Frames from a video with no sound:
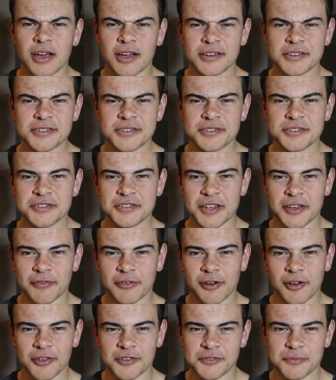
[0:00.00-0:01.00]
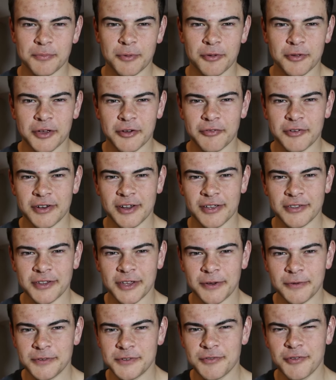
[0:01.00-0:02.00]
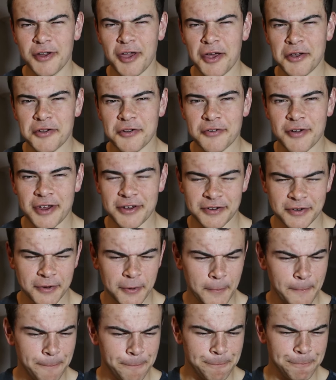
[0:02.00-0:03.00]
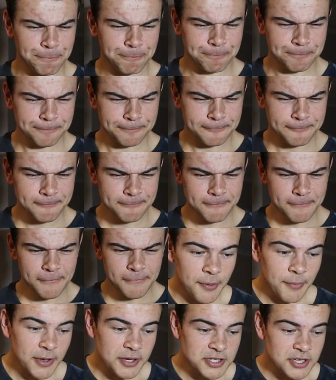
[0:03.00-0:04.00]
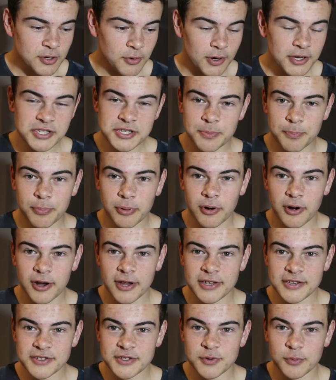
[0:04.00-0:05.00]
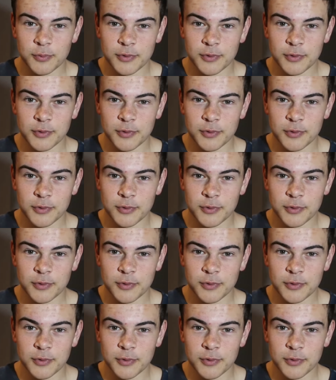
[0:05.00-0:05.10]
nice, just have a glass of milk every now and then. It's very underrated. I'm actually quite surprised